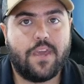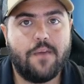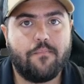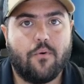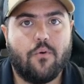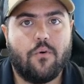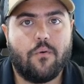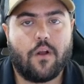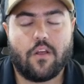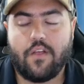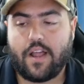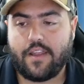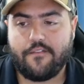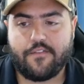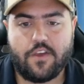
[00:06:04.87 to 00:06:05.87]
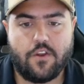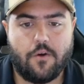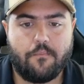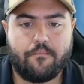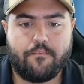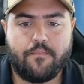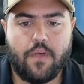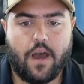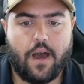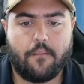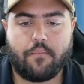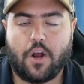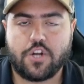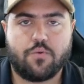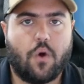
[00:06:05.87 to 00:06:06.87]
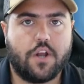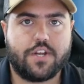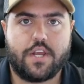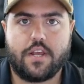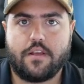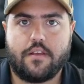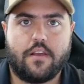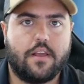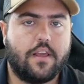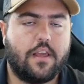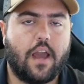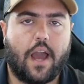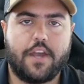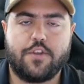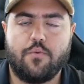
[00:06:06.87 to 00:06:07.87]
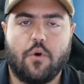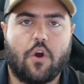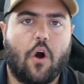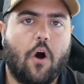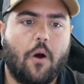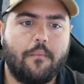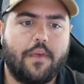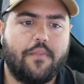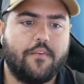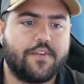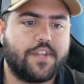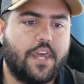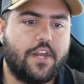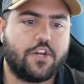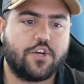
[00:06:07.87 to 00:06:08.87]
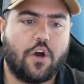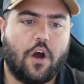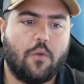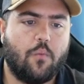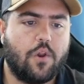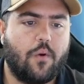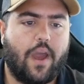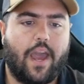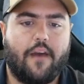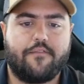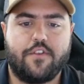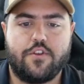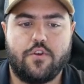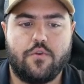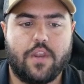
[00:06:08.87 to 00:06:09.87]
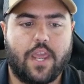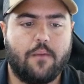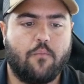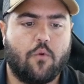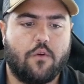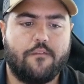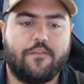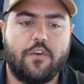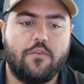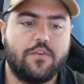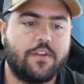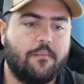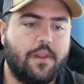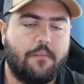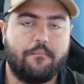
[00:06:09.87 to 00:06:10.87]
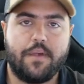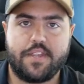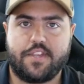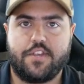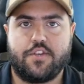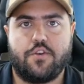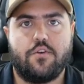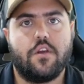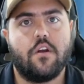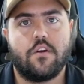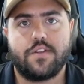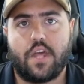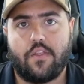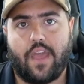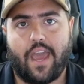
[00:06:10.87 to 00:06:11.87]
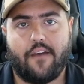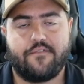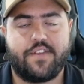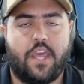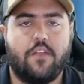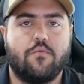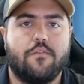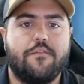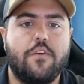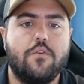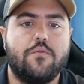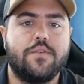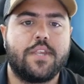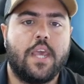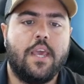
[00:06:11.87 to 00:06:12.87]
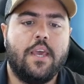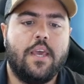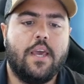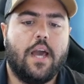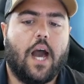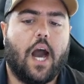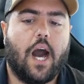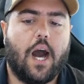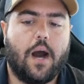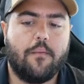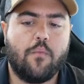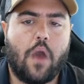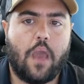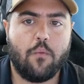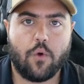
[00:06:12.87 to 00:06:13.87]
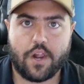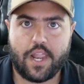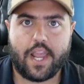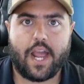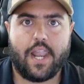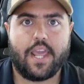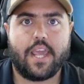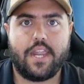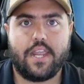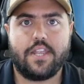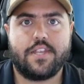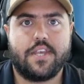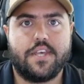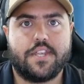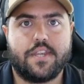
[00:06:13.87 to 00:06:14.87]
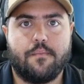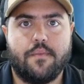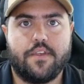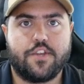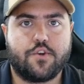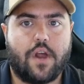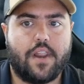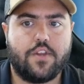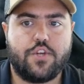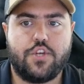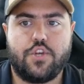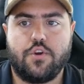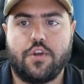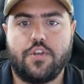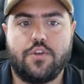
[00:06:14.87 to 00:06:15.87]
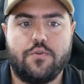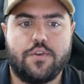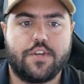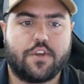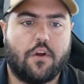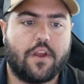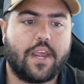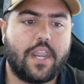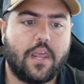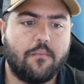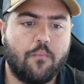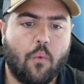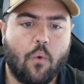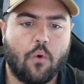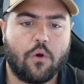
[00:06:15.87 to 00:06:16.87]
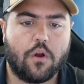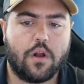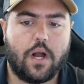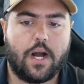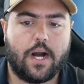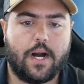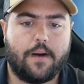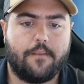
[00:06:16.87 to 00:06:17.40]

of people, or a lot of, pressure washing guys who will call me and they'll say, Sean, what do I have to do to get more reviews? I've been in business 2 years. I only have 10 reviews. And we're going to kind of get into some of the strategies you can do to start getting more